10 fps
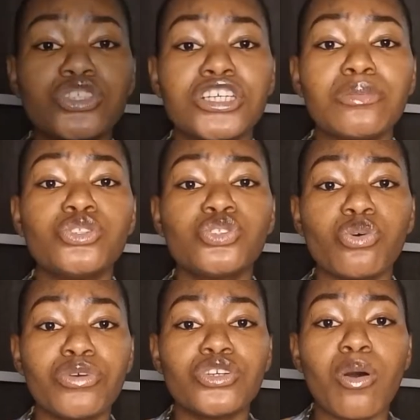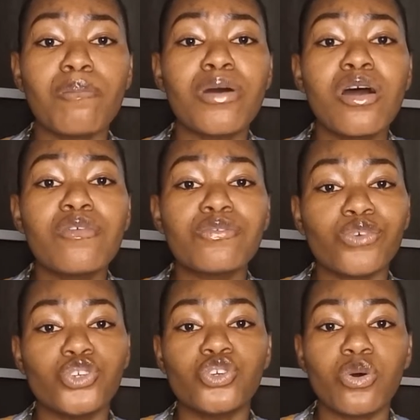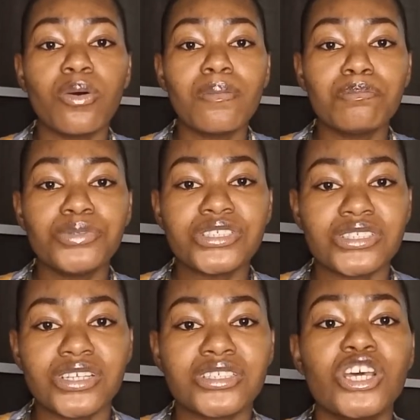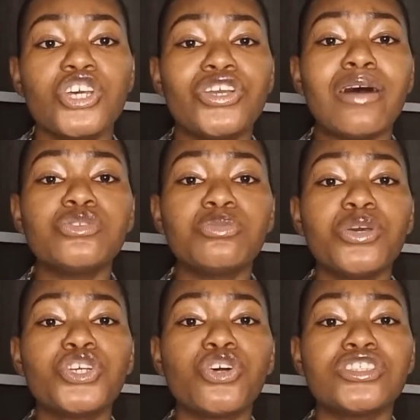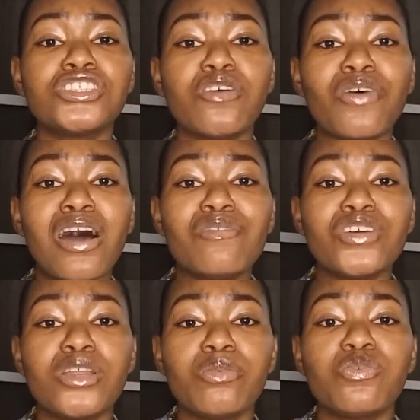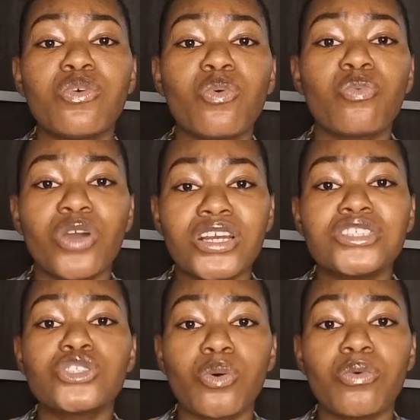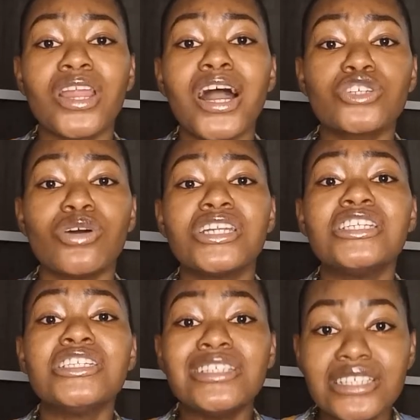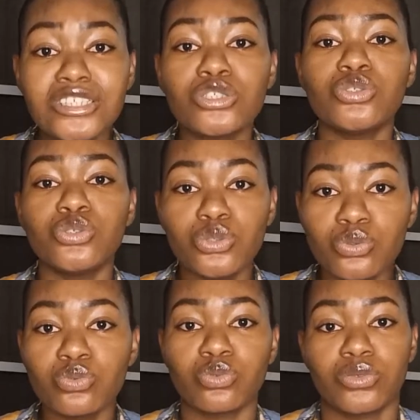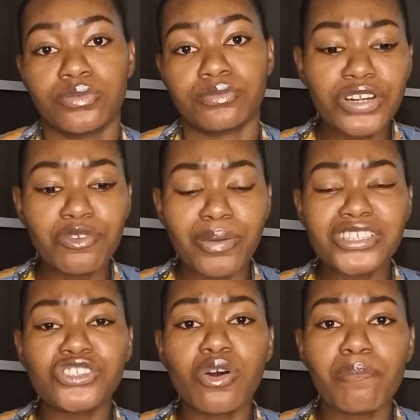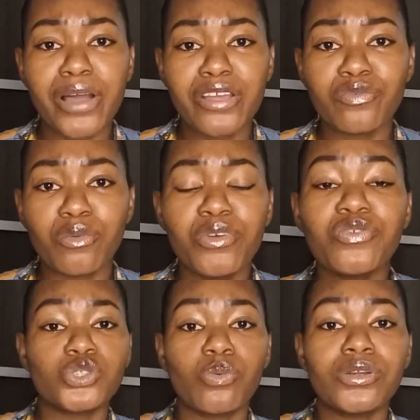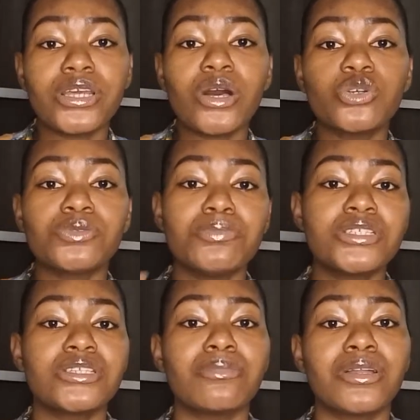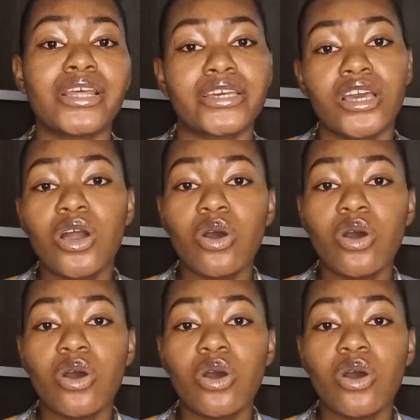to keep showing up for your business. You have to make yourself available for when someone actually needs you. Even if the person is not buying from you, someone else meets them and like,